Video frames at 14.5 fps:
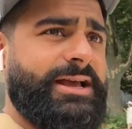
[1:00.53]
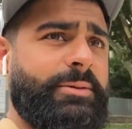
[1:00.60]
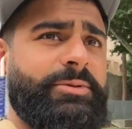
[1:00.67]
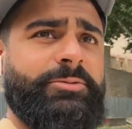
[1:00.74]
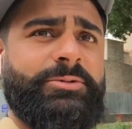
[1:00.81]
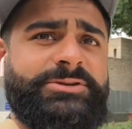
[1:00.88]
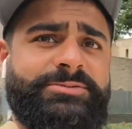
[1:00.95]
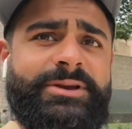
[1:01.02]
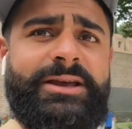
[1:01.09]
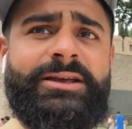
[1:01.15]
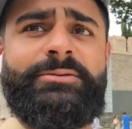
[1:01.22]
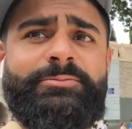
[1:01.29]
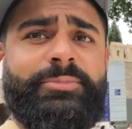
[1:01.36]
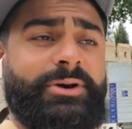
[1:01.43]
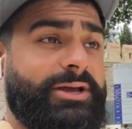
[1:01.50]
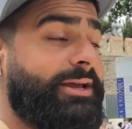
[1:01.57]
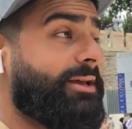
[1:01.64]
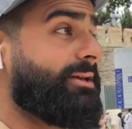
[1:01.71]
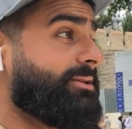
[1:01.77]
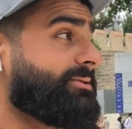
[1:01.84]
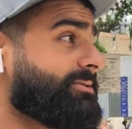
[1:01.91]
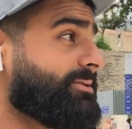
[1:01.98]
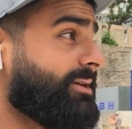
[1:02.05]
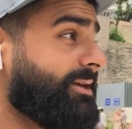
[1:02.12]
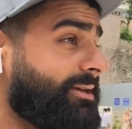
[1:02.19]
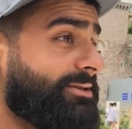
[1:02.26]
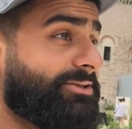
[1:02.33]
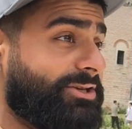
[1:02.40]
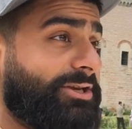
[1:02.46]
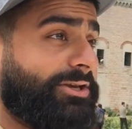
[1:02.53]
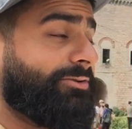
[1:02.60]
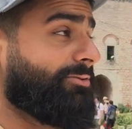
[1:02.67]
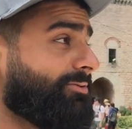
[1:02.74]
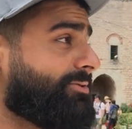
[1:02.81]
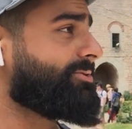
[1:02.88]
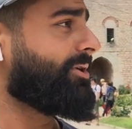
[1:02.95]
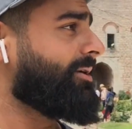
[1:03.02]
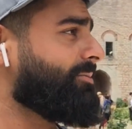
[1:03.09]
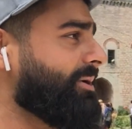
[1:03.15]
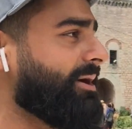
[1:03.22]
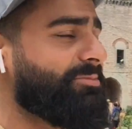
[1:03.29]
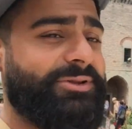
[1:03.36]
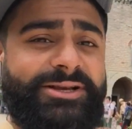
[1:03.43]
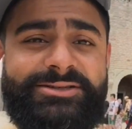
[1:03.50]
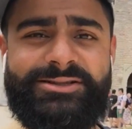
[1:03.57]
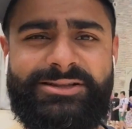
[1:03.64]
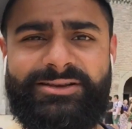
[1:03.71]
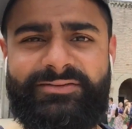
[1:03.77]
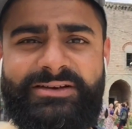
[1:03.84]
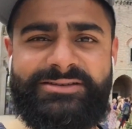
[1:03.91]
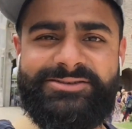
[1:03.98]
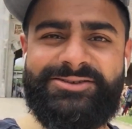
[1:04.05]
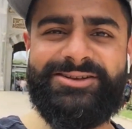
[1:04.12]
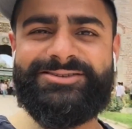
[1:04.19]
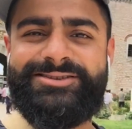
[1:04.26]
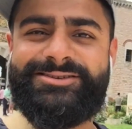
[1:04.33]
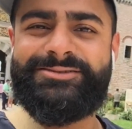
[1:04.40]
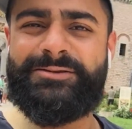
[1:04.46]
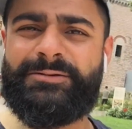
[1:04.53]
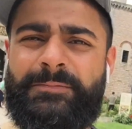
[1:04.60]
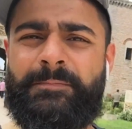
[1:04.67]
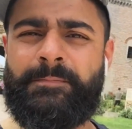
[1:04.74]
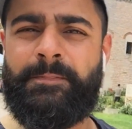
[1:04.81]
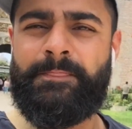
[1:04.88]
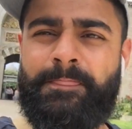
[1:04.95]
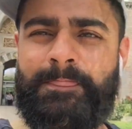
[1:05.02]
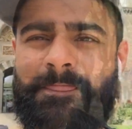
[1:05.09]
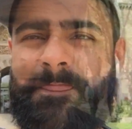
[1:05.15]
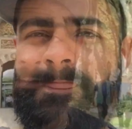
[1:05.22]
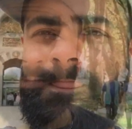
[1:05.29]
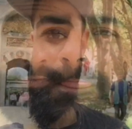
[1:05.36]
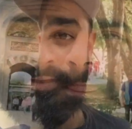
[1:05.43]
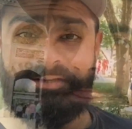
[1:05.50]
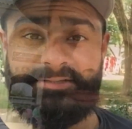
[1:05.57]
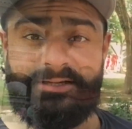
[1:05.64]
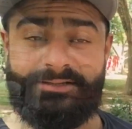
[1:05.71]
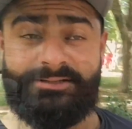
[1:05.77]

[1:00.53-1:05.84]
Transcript: happen once we get in, but it is huge. Not a bad place to live as a sultan. There's an